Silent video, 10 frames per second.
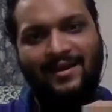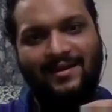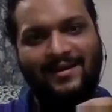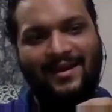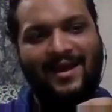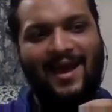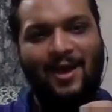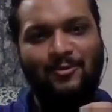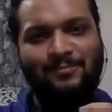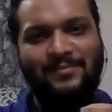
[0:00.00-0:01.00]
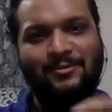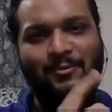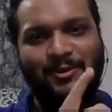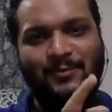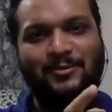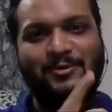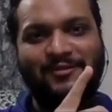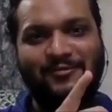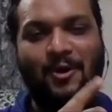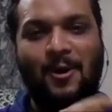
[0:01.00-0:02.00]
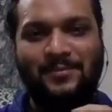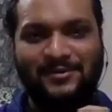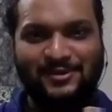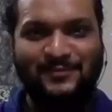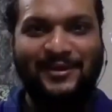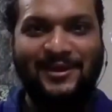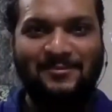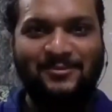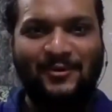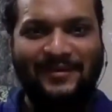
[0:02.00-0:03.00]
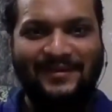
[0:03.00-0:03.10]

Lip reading: Like, I would be the only one who would give you competition when it came to your Hindi.